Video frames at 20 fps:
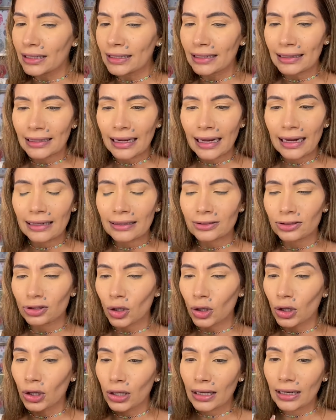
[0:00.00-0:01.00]
again.
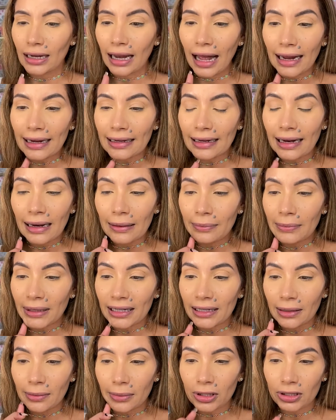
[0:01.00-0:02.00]
So the light and
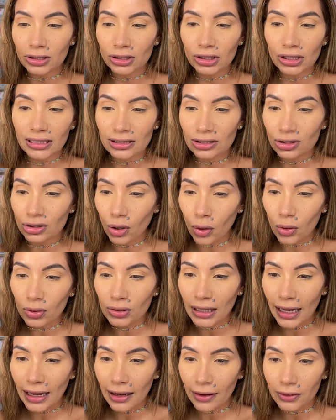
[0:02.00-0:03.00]
medium is
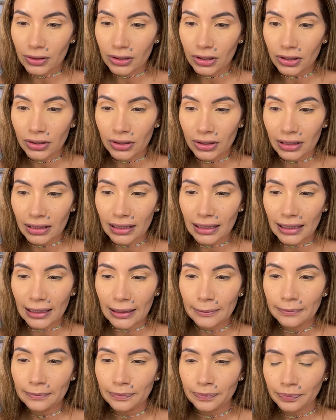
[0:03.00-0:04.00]
sold out
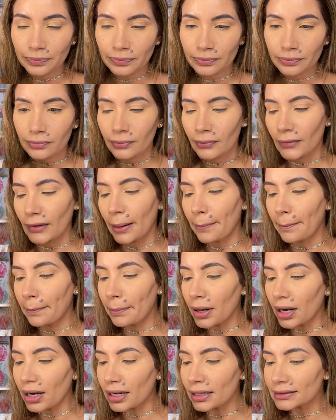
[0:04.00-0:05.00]
currently,
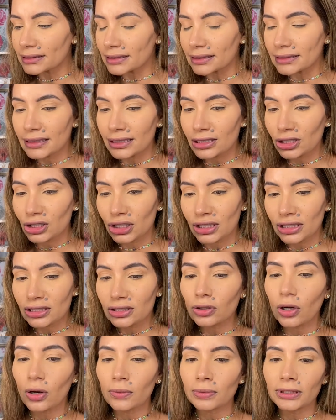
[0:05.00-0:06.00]
but the She
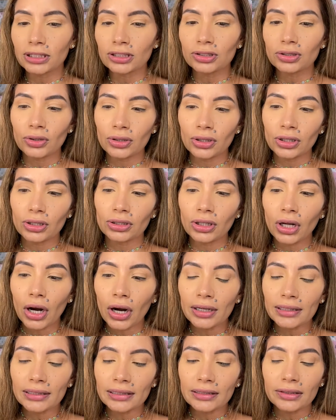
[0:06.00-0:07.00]
Sculpted, so the
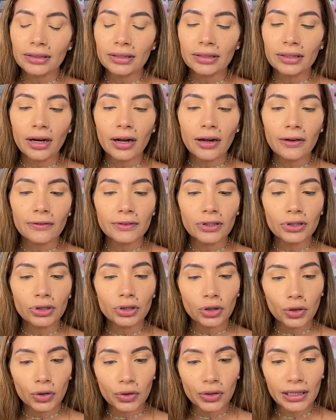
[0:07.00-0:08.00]
darker of the
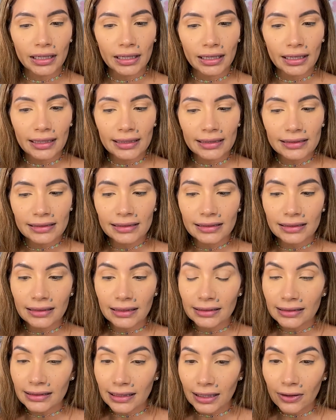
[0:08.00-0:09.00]
three, is
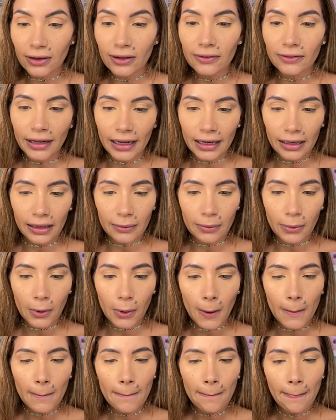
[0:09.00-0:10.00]
still available.